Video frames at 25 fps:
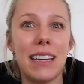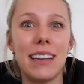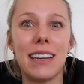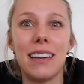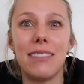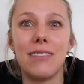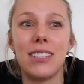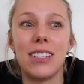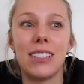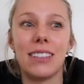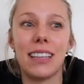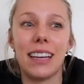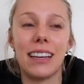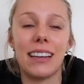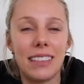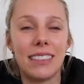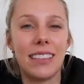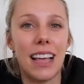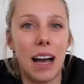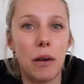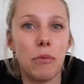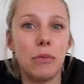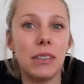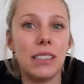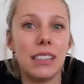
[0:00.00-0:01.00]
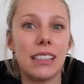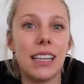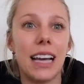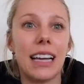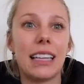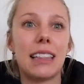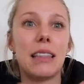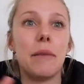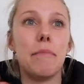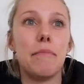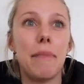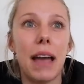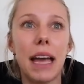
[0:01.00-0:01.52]
of just like that was like the
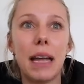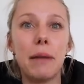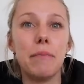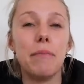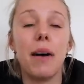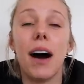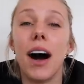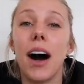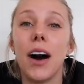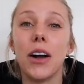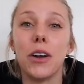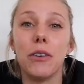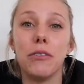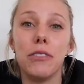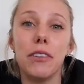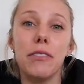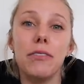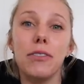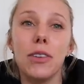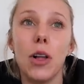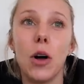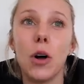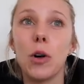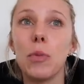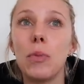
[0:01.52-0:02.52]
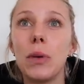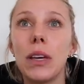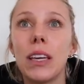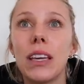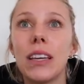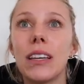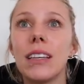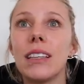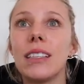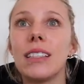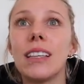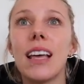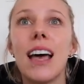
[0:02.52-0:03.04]
main part of the vlog
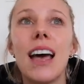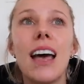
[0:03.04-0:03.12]
because